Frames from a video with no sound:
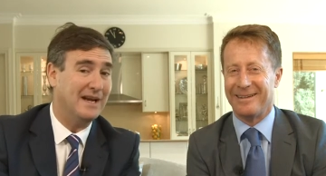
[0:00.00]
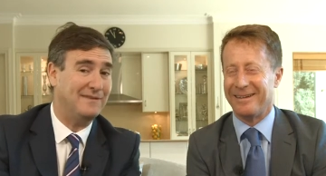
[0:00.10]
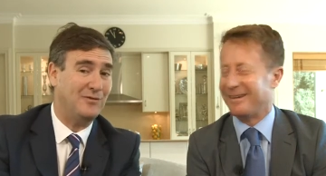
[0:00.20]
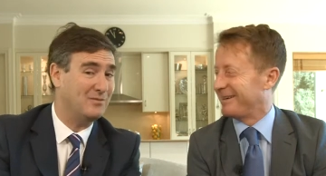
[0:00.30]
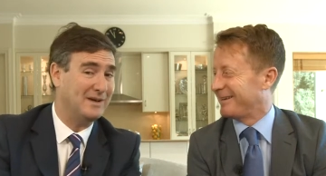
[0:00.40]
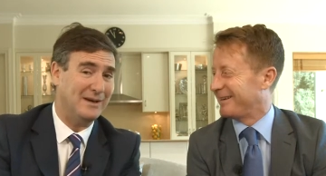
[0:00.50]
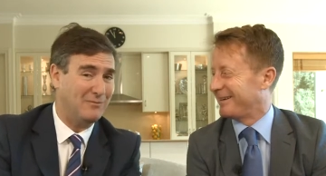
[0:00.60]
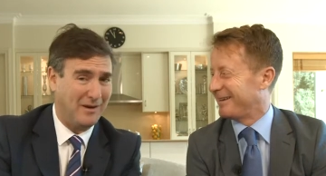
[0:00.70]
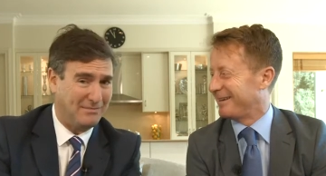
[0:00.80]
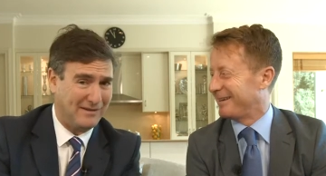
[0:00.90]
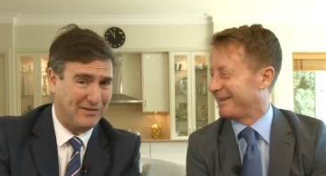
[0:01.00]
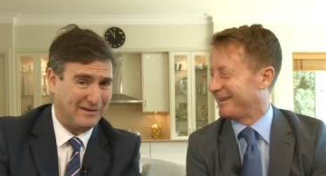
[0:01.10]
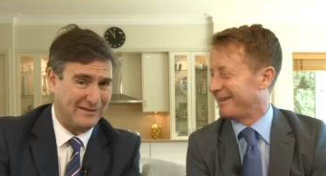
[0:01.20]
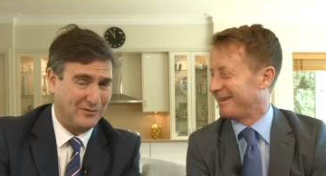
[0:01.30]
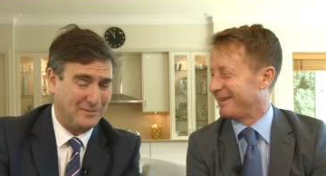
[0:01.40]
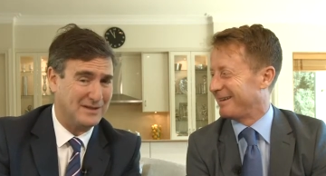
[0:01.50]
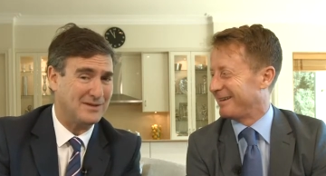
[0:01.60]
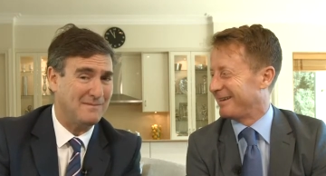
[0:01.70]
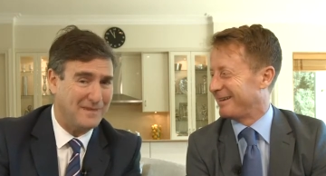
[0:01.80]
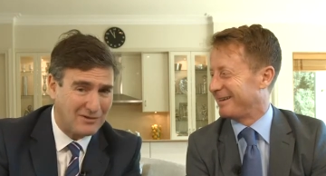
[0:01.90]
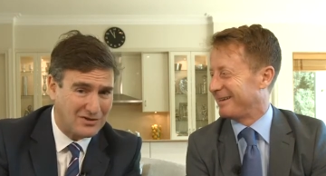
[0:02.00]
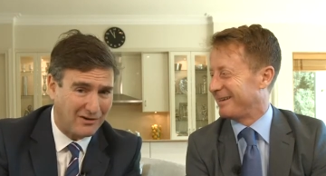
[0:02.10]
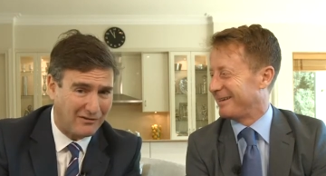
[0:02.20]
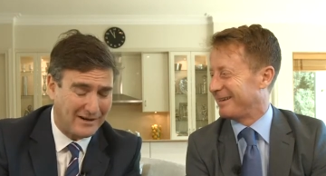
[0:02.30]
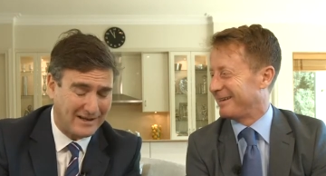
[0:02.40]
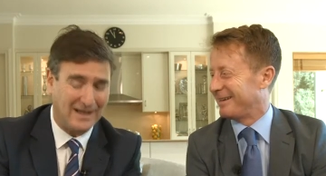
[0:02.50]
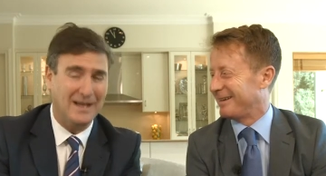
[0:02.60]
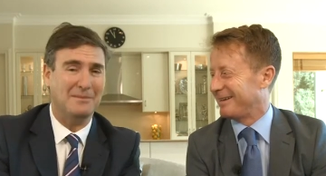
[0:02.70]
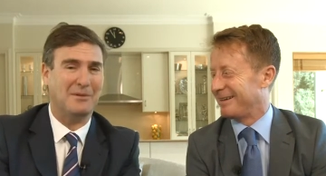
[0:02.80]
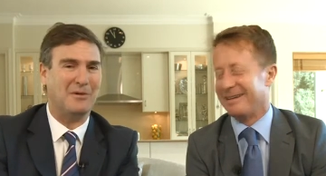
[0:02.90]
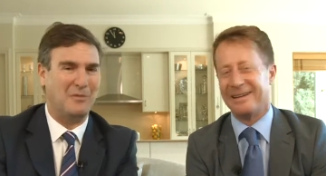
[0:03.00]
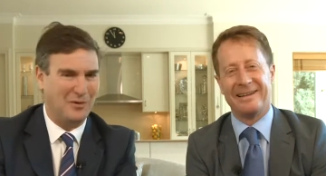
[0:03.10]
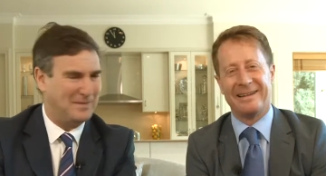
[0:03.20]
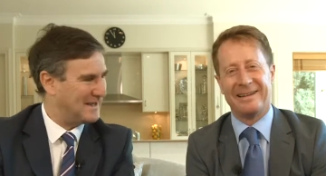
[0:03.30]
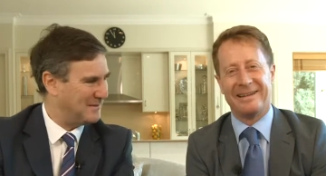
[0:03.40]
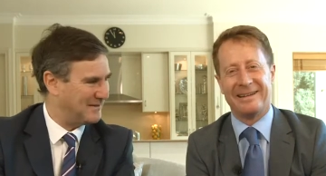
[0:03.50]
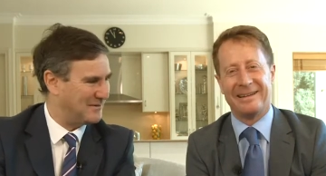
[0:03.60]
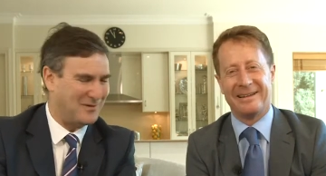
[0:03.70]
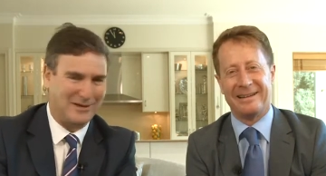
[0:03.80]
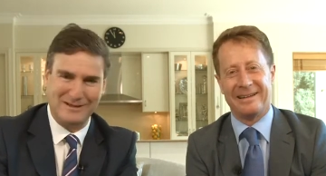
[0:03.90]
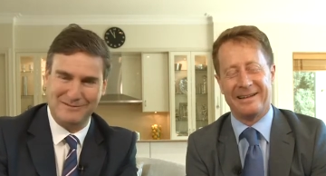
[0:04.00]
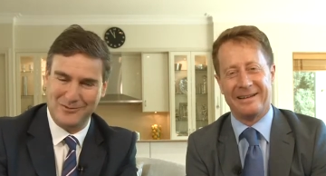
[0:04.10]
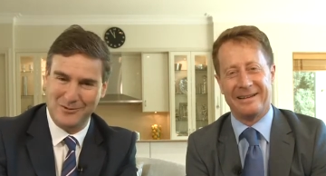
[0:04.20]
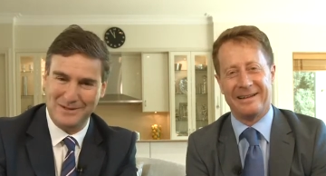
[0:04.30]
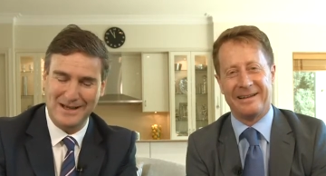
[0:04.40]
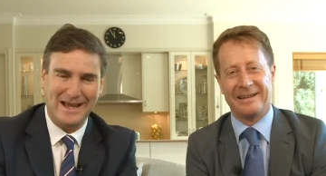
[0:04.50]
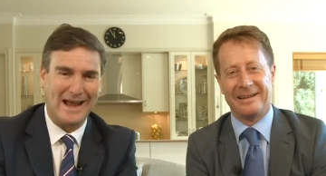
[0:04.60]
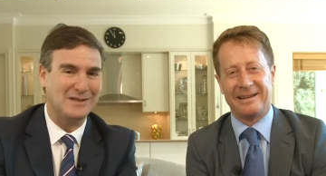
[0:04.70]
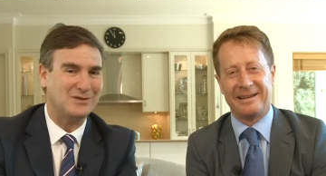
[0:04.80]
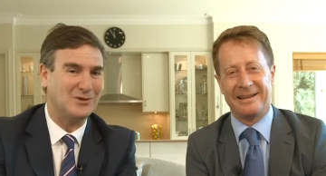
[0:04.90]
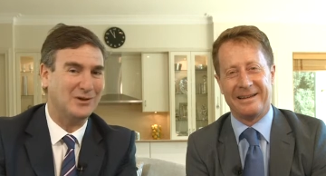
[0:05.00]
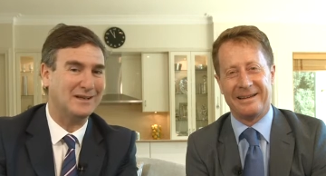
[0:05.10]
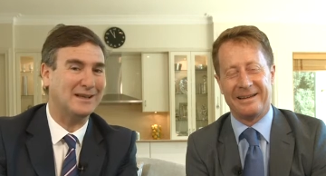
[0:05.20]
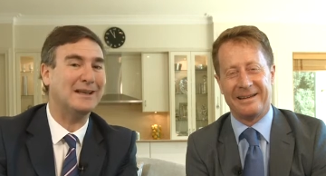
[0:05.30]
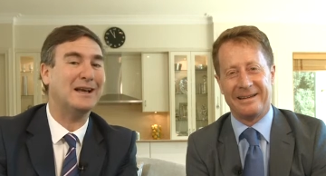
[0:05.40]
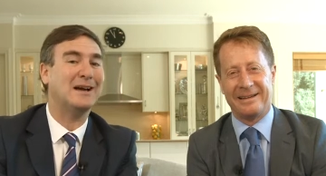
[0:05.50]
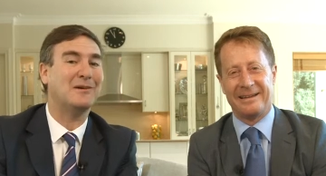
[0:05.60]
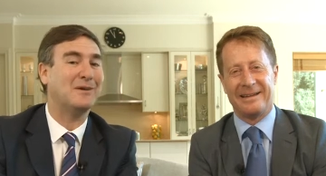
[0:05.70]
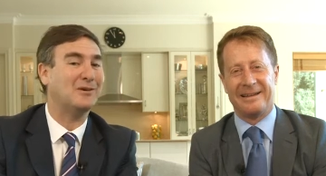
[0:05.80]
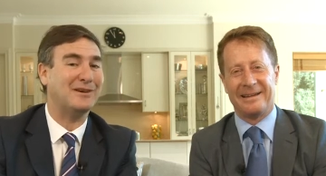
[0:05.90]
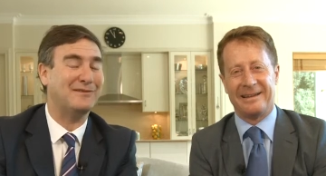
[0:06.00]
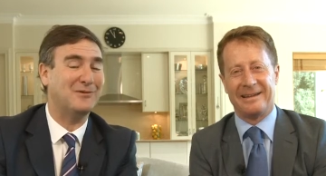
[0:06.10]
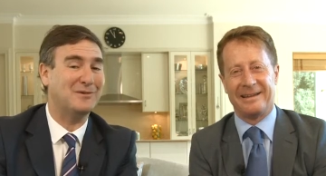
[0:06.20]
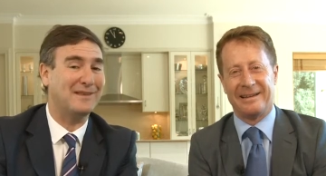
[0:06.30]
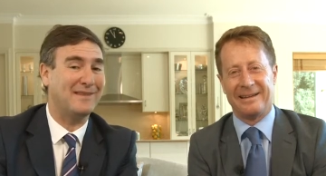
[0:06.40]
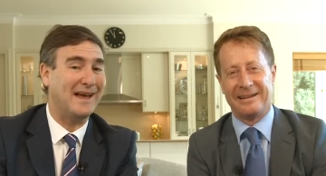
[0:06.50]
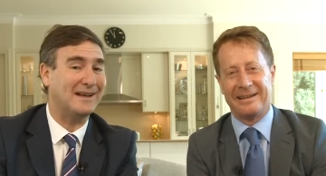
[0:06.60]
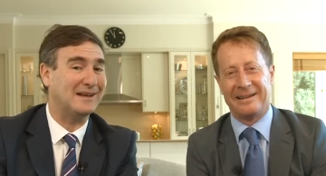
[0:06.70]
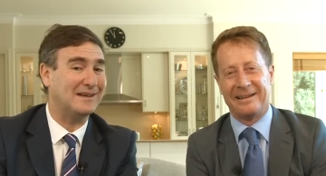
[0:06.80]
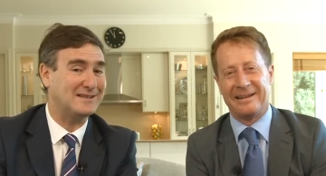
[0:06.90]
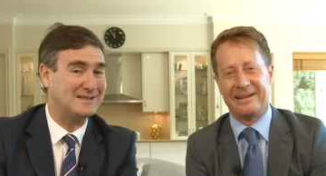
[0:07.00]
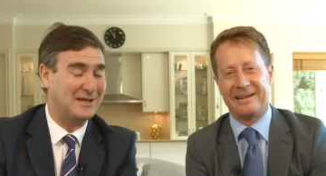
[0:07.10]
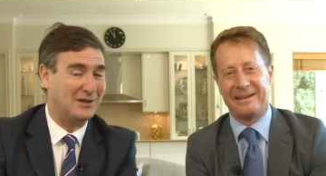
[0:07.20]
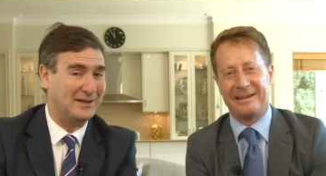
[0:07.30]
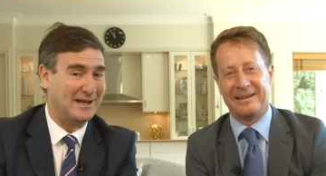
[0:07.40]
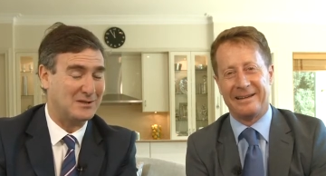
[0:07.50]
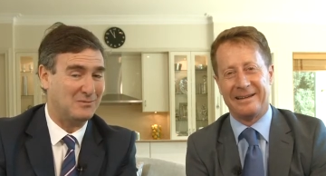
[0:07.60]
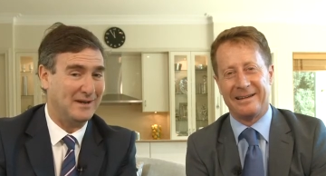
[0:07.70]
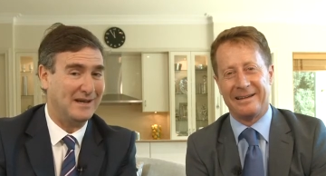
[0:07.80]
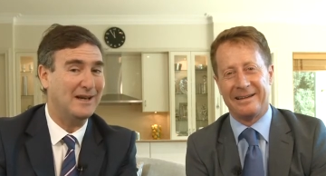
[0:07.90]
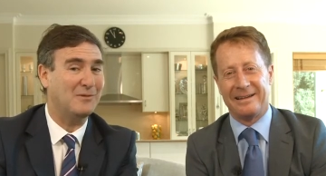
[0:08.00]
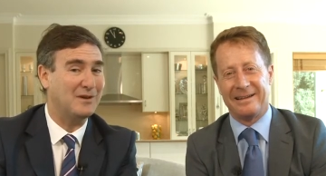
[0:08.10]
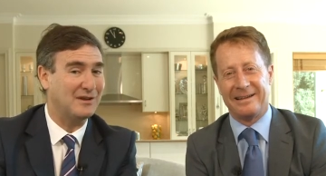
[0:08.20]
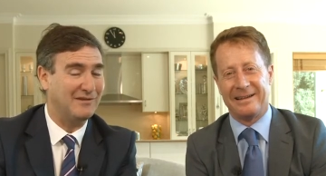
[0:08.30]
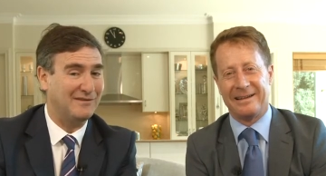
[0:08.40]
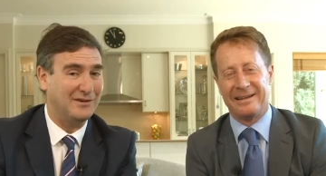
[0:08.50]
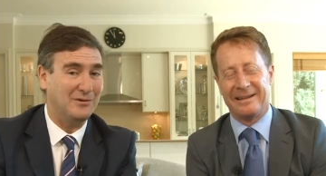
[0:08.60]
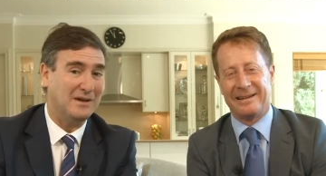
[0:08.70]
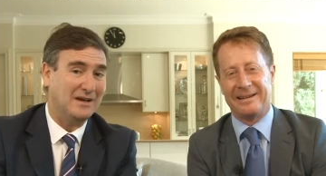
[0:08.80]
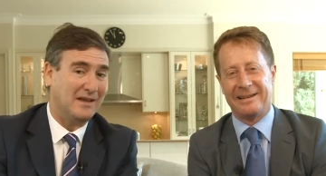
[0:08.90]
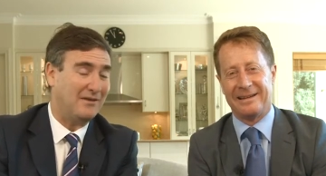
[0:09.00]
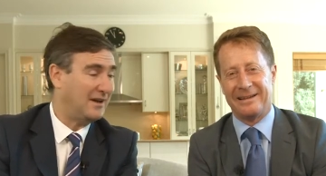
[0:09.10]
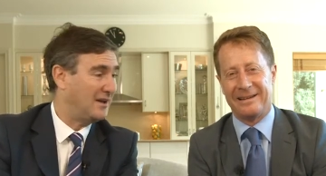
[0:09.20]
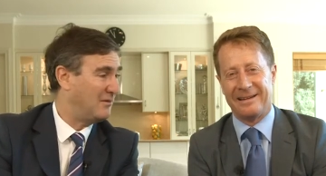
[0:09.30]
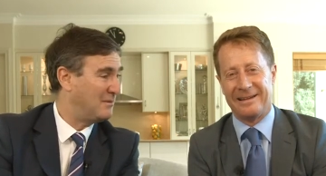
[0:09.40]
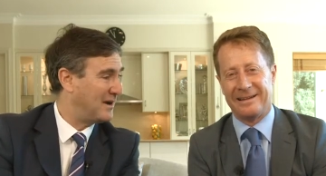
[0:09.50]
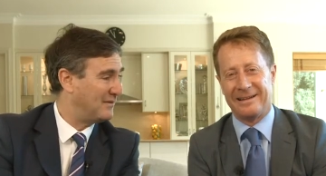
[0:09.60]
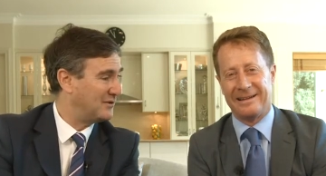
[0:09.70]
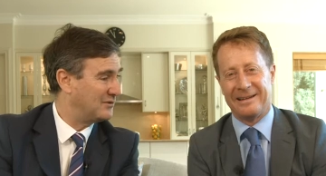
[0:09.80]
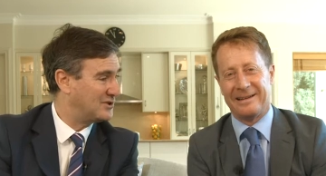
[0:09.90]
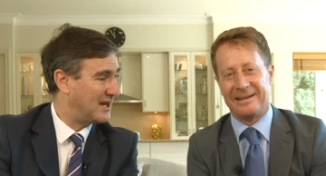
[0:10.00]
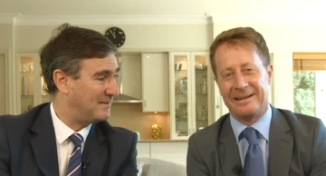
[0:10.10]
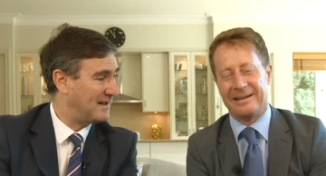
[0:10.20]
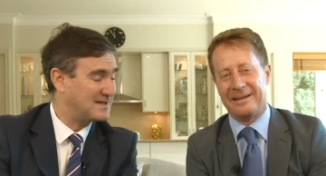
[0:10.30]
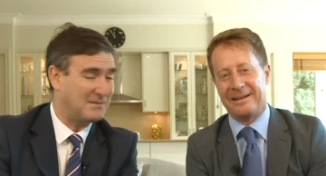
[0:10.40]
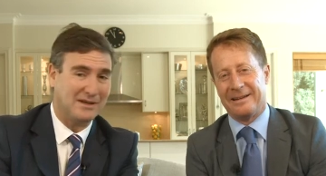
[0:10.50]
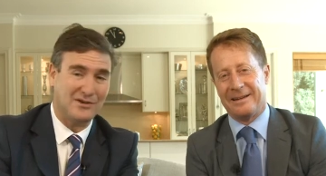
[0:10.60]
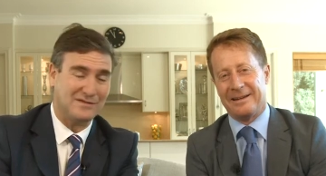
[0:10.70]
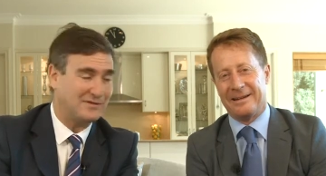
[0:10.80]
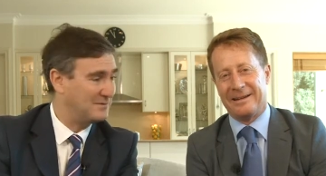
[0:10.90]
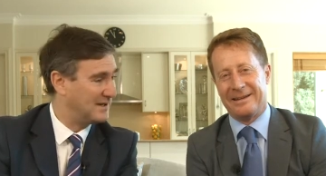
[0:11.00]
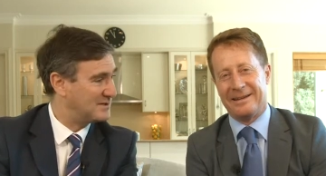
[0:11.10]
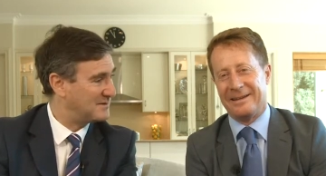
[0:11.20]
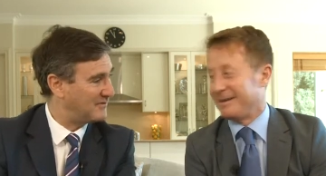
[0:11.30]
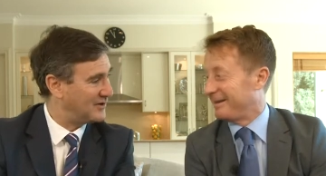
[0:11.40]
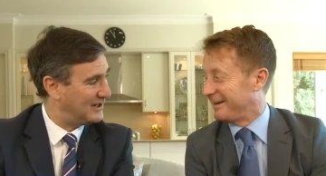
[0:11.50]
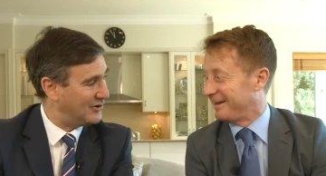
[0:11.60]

Speaker 1: informed. It won't be in three or four minutes. I'm very sorry, Regan, but we will be keeping everybody informed, and certainly we're looking forward to that. Seeing you next week with a review, and I don't know, we might have a little chat about something else, Phil, because we haven't got any